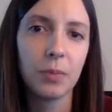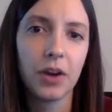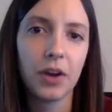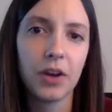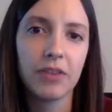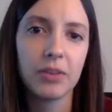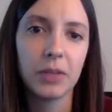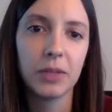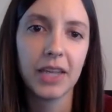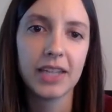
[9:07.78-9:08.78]
What part of
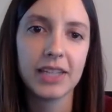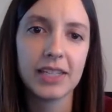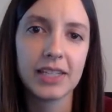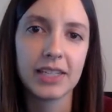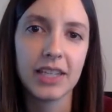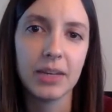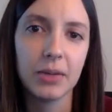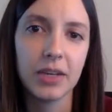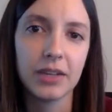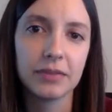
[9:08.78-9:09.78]
the plant is a
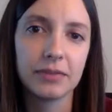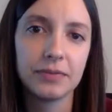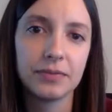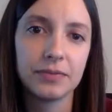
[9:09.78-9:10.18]
kiwi?